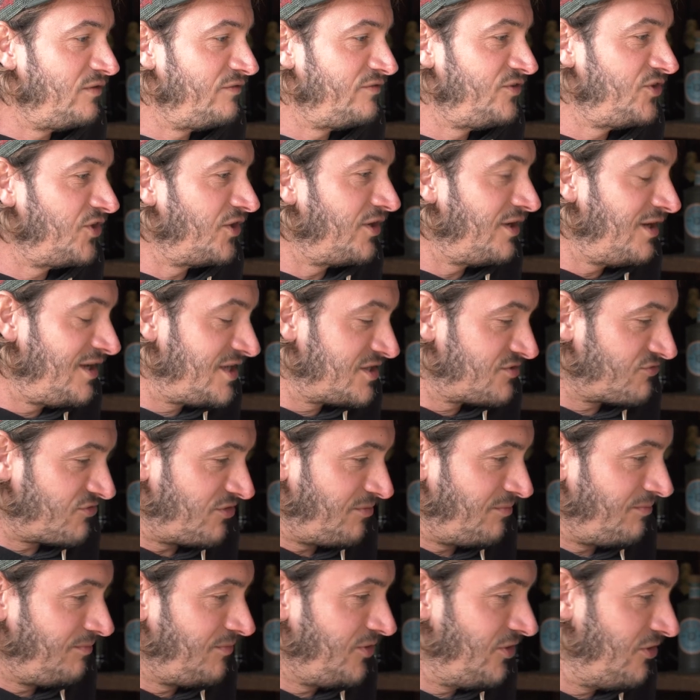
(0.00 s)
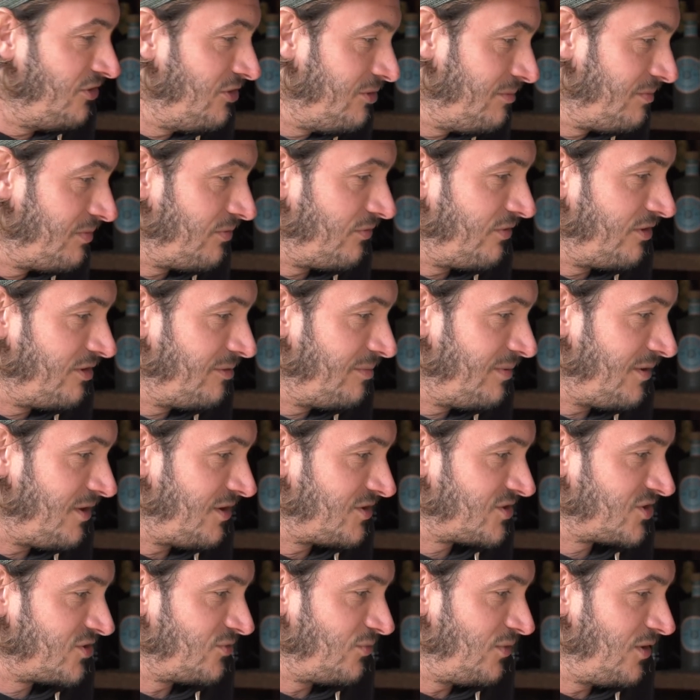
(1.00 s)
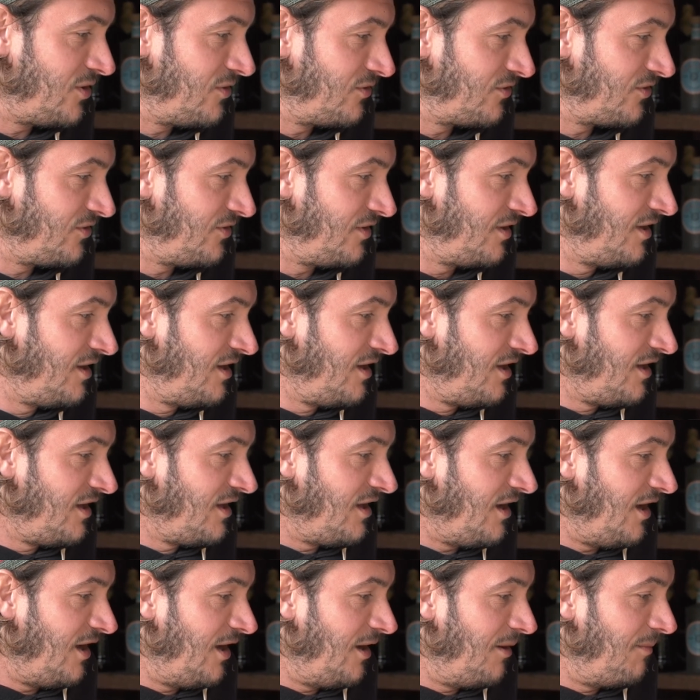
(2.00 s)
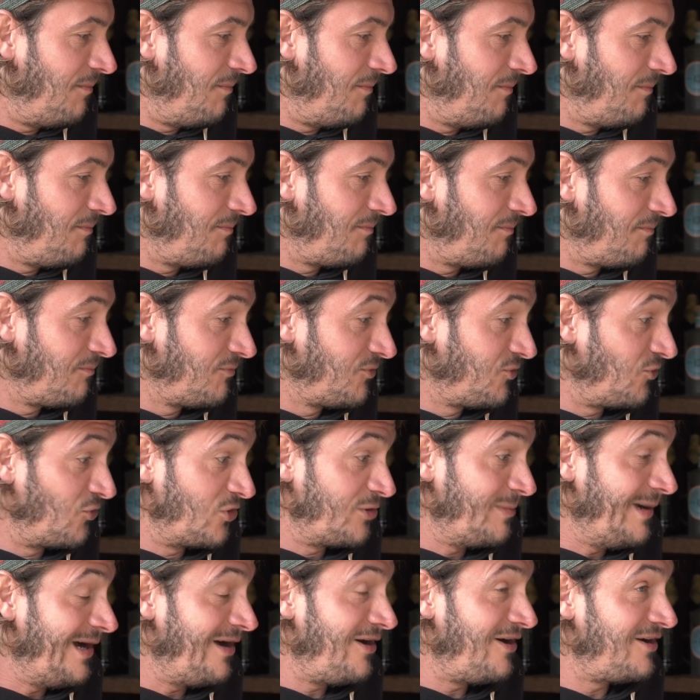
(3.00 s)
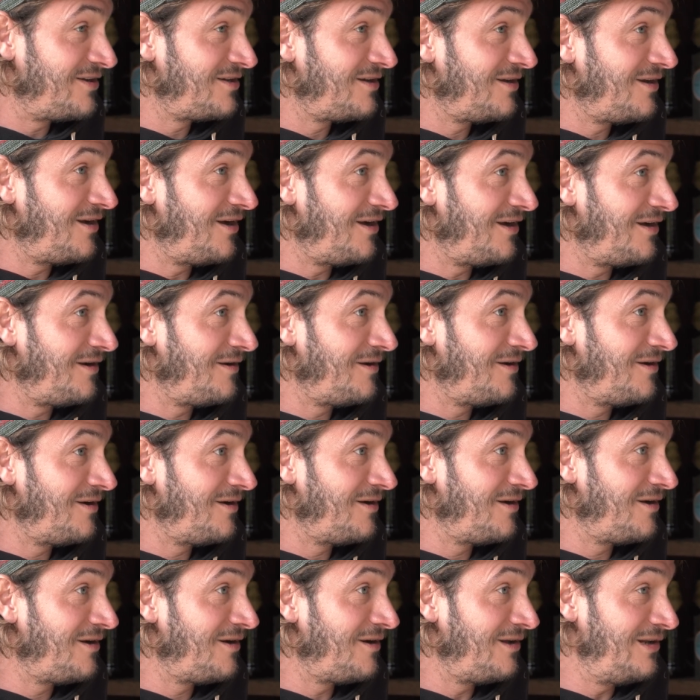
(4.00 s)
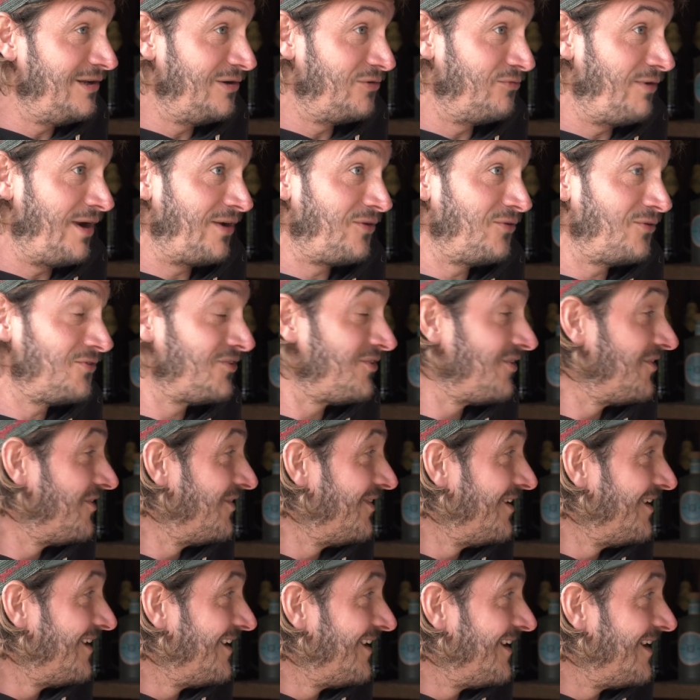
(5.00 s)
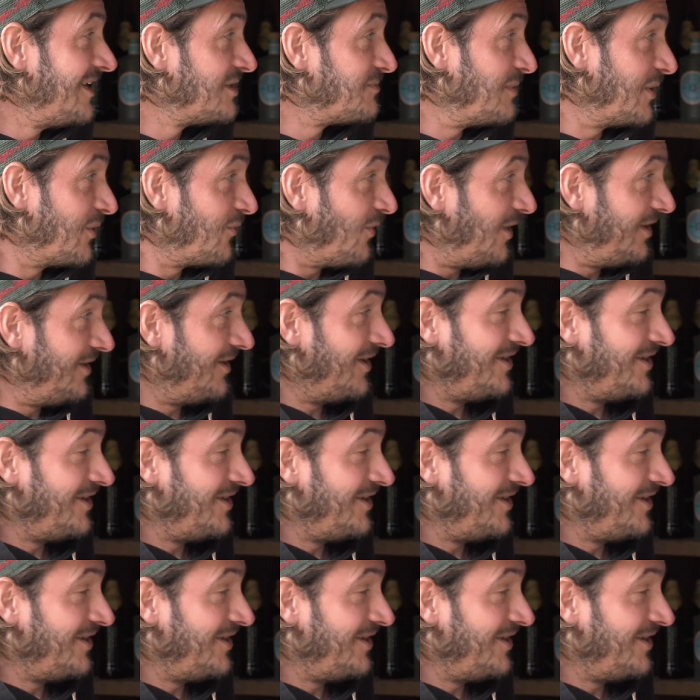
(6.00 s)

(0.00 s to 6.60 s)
with journalists from Europe or other parts of the world, and um, talk about our, our our little record. It's been quite